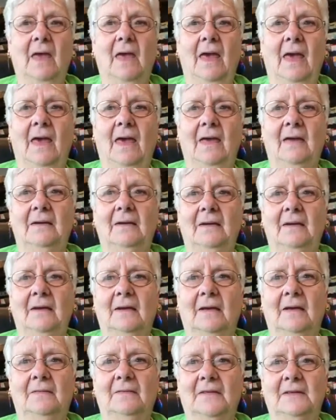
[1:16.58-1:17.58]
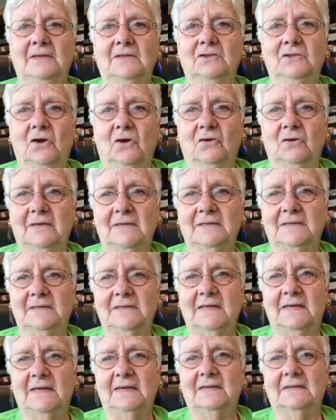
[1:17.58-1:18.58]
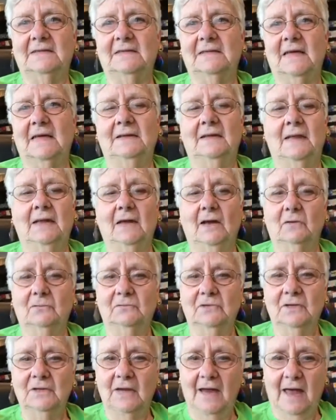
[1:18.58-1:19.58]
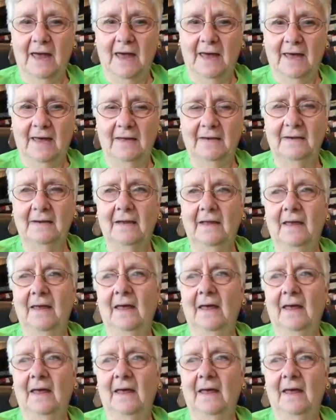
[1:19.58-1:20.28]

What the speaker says: And they start at 6 and they go to 9.